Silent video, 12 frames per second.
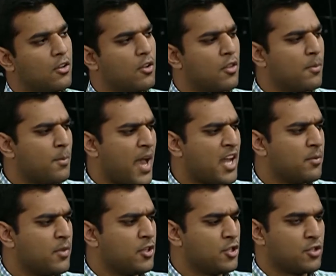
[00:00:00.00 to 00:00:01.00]
on the
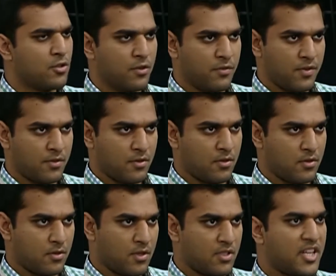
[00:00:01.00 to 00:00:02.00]
Manbij sort of
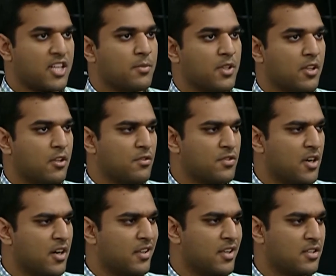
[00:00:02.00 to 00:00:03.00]
assessment that you've
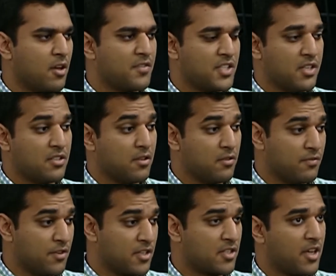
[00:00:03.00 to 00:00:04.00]
started, this obviously isn't the
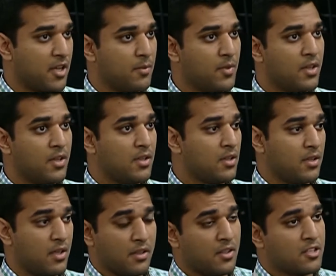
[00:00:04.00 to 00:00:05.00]
first time
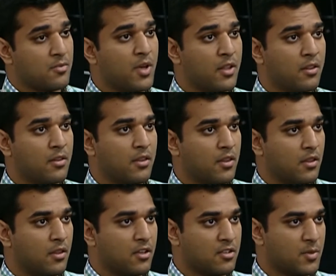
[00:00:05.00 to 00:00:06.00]
in this month
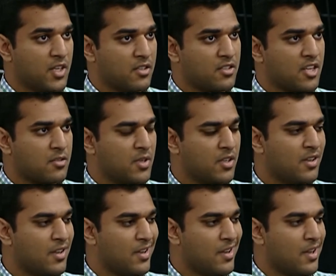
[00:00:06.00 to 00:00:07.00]
that there's been an assessment.
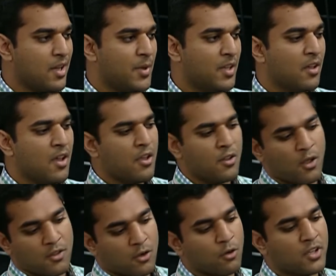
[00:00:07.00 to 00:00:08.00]
I mean,
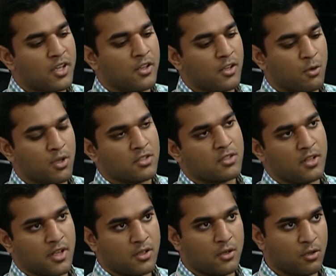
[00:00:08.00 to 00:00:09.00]
there are only
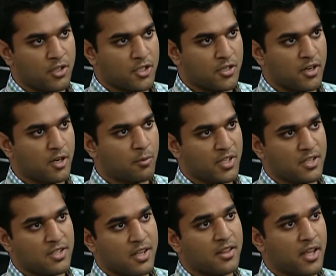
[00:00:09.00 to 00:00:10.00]
US-led coalition
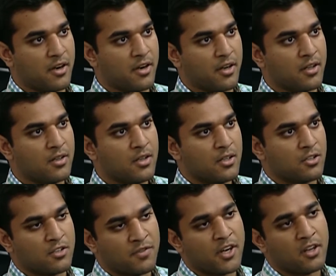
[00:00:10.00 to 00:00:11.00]
airplanes in that area,
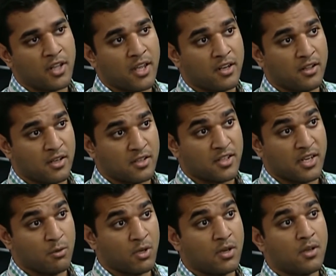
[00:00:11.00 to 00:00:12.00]
so it's very unlikely that it's
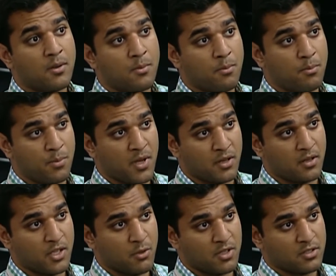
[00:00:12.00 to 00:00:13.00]
anyone but
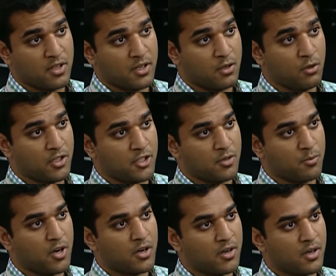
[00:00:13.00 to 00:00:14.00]
a US-led coalition
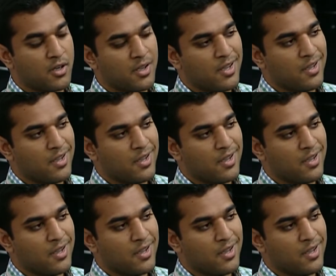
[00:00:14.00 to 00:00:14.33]
partner.